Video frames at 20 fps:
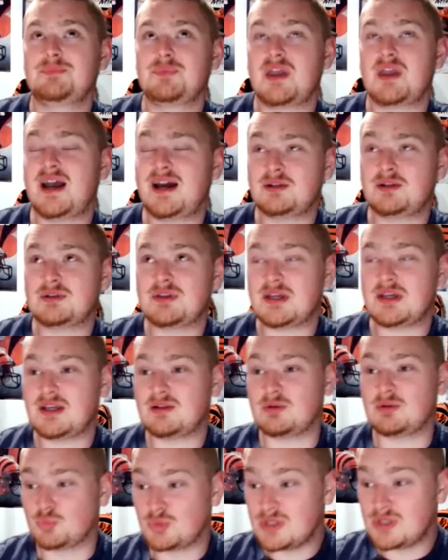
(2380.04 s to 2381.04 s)
had
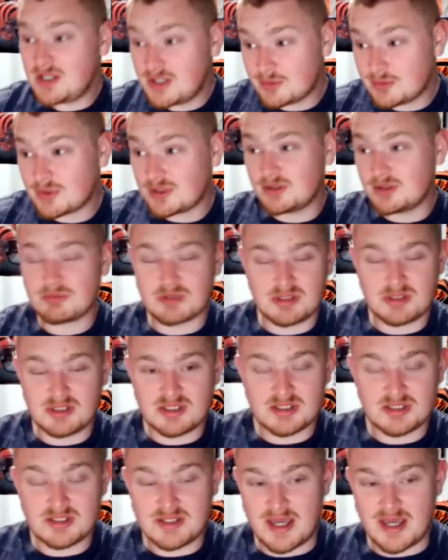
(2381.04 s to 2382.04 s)
a really really really
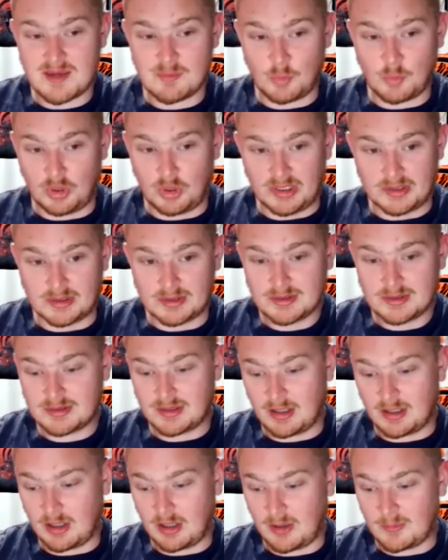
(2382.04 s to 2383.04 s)
good game one,
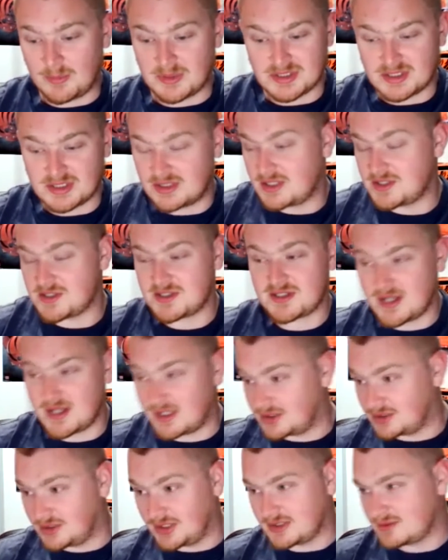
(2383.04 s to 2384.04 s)
and then they just
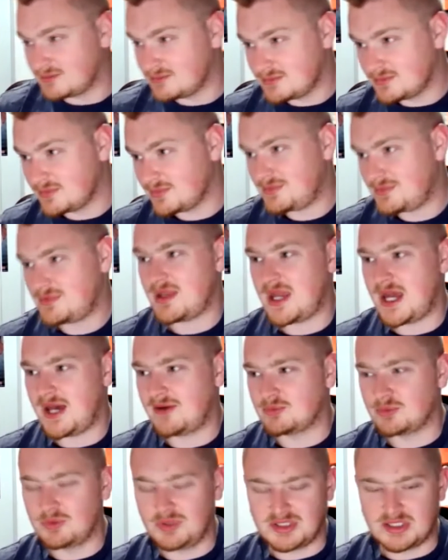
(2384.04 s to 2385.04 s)
kind of like
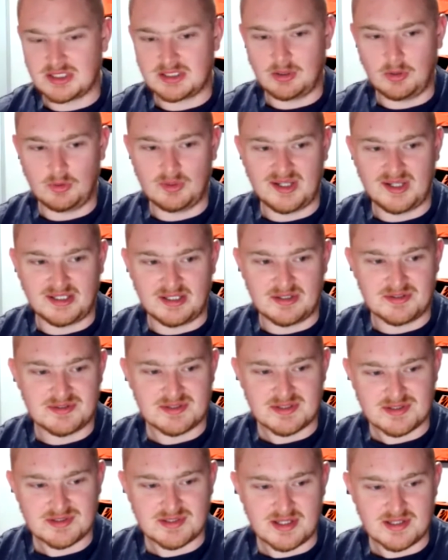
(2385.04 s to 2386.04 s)
haven't really done a whole lot else
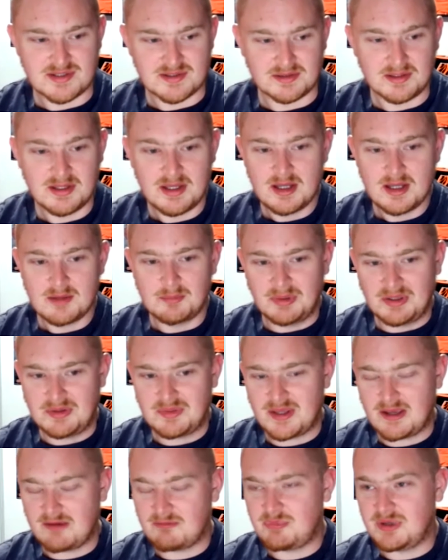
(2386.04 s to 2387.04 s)
this season, but
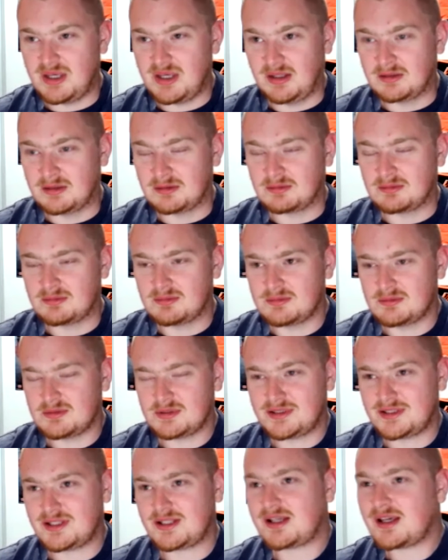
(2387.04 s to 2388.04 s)
they've been
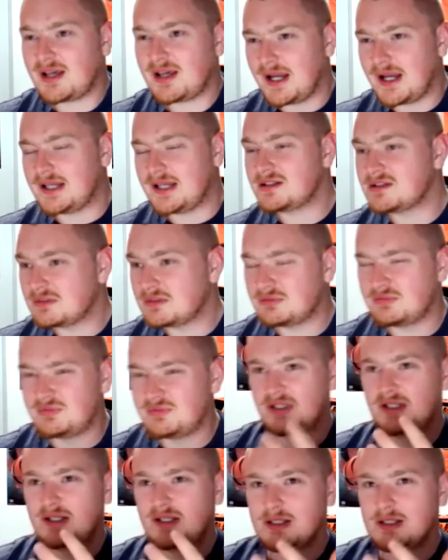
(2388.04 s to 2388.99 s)
kind of